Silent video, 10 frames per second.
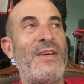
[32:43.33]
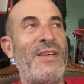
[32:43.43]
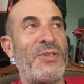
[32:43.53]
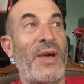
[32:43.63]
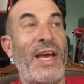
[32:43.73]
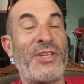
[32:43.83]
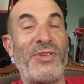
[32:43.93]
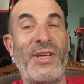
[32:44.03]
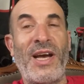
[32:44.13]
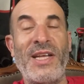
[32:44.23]
So I
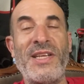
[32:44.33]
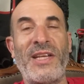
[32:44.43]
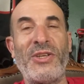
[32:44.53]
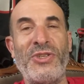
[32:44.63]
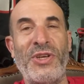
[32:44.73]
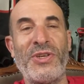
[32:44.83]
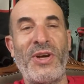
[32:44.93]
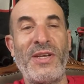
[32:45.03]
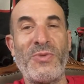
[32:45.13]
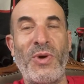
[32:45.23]
actually contacted Ginger.
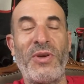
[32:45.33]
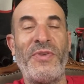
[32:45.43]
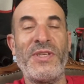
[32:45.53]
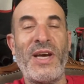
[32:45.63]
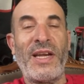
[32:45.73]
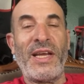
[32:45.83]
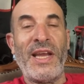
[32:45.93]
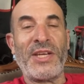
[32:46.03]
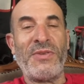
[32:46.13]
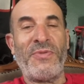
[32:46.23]
I just wonder if he's got a
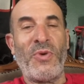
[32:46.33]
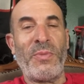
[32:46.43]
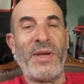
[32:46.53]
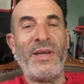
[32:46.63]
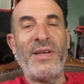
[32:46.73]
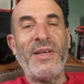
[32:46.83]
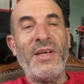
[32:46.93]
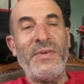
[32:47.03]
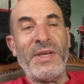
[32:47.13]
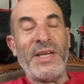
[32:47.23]
connection for me,
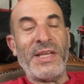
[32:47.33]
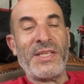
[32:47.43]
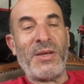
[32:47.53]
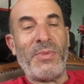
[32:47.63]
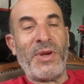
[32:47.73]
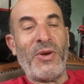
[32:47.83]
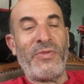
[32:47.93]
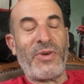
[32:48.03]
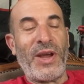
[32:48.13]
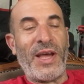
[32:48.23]
if he can get
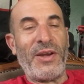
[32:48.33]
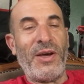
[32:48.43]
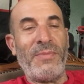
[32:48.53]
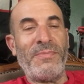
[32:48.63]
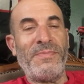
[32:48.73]
somebody over at